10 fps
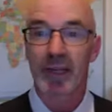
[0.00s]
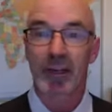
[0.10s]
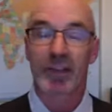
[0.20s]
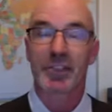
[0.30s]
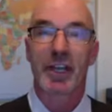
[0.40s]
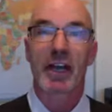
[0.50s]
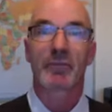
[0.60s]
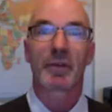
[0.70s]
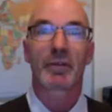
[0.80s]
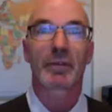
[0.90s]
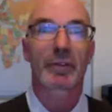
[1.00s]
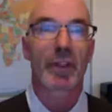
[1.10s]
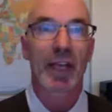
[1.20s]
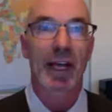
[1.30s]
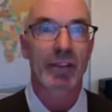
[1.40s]
Erickson, have been for
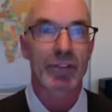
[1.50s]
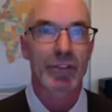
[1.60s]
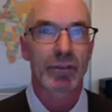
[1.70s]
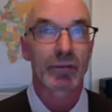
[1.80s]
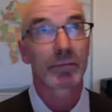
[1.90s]
the last